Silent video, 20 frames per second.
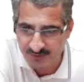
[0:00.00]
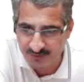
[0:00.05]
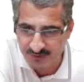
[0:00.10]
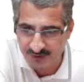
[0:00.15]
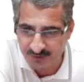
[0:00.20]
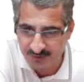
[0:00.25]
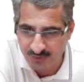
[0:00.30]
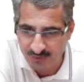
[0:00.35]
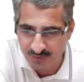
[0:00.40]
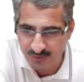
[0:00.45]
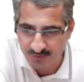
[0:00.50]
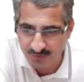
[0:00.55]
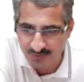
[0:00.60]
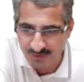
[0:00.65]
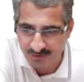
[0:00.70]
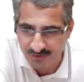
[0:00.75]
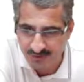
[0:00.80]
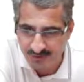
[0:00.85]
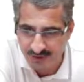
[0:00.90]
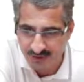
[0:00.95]
the
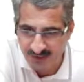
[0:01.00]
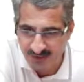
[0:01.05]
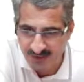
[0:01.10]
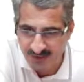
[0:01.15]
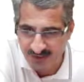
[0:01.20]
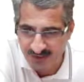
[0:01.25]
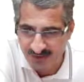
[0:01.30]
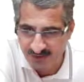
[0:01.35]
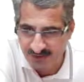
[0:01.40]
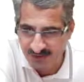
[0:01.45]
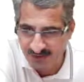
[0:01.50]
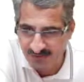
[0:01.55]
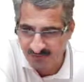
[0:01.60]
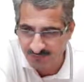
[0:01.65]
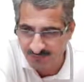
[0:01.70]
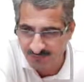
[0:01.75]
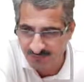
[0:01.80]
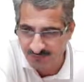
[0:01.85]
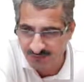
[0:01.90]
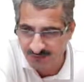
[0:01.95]
corners, they are 30,
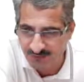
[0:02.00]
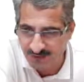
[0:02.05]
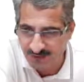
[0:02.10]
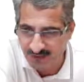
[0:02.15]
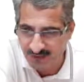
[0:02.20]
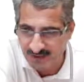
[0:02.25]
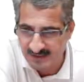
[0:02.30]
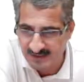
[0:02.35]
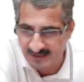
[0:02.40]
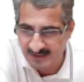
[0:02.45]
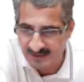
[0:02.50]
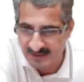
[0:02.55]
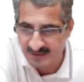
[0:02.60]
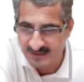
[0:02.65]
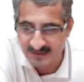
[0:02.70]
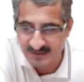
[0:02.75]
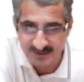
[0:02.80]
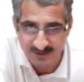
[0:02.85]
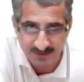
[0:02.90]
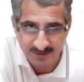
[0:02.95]
40, and
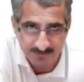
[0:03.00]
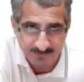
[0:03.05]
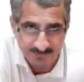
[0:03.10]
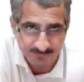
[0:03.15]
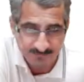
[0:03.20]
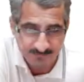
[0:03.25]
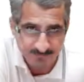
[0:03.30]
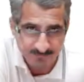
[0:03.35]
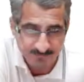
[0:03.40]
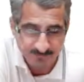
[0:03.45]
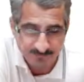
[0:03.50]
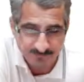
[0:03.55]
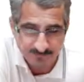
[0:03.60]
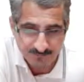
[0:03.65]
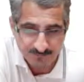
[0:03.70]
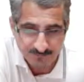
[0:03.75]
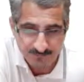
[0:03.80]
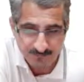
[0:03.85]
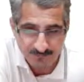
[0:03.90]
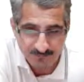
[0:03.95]
60.
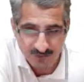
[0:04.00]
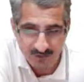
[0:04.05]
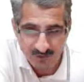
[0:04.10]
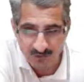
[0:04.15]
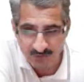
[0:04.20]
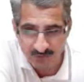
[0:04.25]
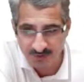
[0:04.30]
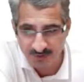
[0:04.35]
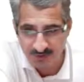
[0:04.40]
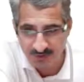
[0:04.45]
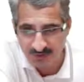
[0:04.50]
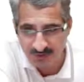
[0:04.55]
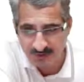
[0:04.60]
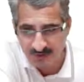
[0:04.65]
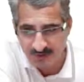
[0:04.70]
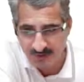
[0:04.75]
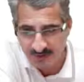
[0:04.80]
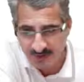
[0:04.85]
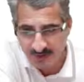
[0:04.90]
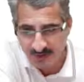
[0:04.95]
Okay,
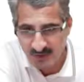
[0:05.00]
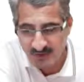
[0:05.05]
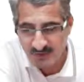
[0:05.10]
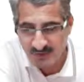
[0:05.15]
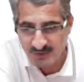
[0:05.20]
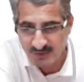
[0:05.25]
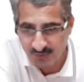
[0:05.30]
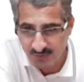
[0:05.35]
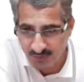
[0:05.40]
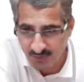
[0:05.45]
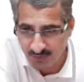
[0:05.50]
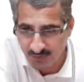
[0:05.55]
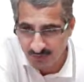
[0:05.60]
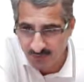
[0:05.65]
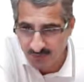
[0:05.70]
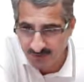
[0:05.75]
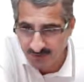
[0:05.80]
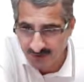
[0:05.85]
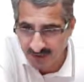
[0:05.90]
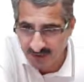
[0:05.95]
so
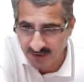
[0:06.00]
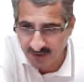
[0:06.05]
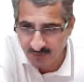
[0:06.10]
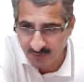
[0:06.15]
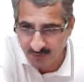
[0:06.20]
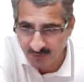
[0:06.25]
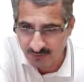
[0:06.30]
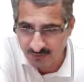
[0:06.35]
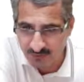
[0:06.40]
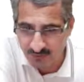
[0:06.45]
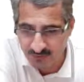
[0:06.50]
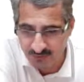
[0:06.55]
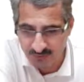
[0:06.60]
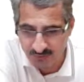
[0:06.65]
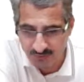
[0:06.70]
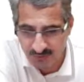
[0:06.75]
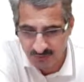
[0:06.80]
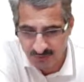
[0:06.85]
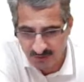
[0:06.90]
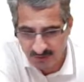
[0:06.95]
what I will do,
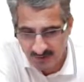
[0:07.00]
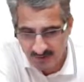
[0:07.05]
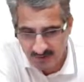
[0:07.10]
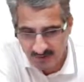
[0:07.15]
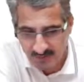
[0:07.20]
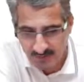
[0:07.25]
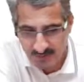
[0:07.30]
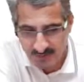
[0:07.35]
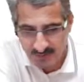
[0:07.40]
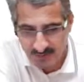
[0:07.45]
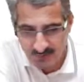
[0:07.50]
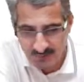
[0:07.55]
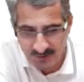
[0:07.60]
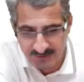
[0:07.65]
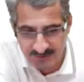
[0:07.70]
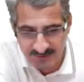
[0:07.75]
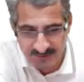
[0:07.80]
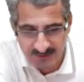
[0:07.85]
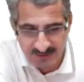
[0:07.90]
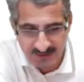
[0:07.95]
we will
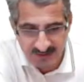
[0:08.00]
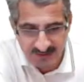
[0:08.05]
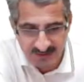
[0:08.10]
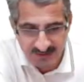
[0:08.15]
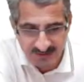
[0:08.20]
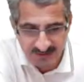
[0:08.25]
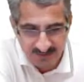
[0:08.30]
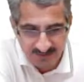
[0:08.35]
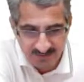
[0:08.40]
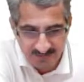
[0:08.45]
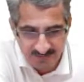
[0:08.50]
take